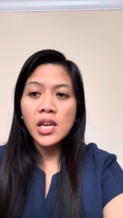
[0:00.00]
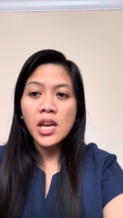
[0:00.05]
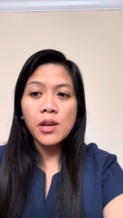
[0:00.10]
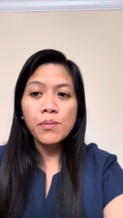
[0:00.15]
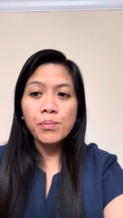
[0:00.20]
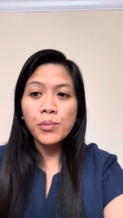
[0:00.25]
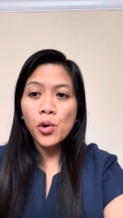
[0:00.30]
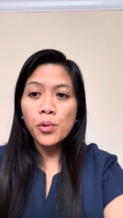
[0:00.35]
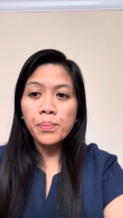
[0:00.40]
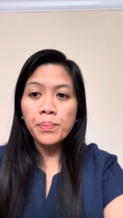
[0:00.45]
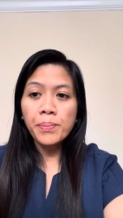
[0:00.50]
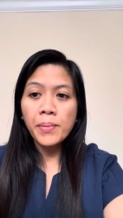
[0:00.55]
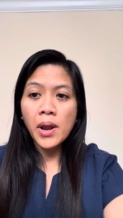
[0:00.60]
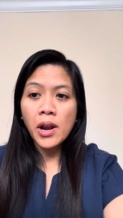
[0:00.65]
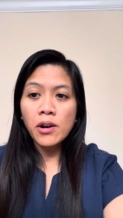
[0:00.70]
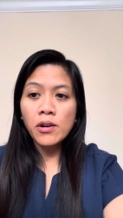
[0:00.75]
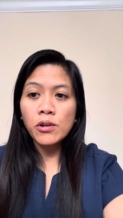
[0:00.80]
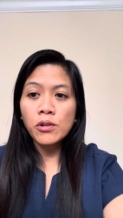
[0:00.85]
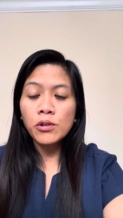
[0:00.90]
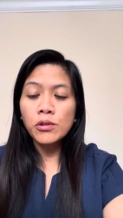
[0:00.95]
and bone
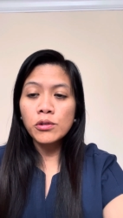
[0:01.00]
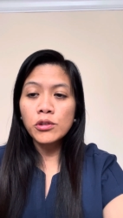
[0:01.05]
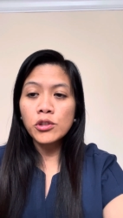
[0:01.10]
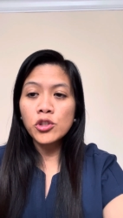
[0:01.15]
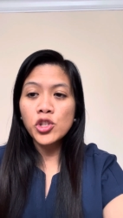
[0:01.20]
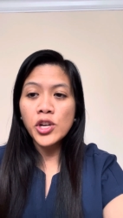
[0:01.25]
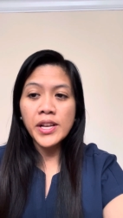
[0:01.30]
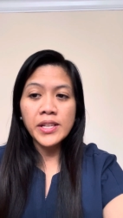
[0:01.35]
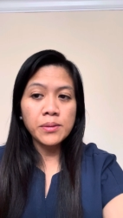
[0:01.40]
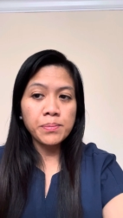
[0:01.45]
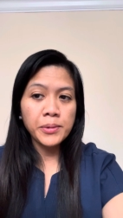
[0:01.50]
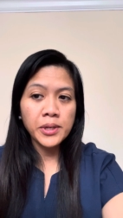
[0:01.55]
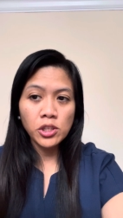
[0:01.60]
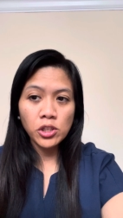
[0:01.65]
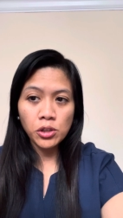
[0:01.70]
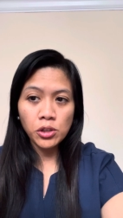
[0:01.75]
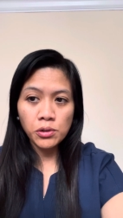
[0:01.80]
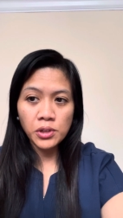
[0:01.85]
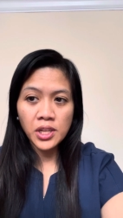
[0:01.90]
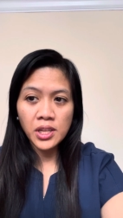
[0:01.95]
marrow transplant
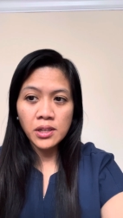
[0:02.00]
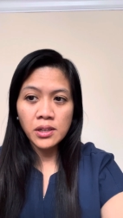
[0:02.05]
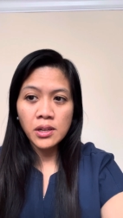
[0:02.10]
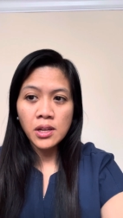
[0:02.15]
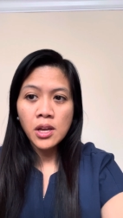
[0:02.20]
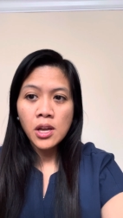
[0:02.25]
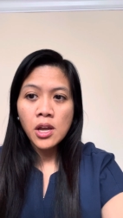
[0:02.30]
unit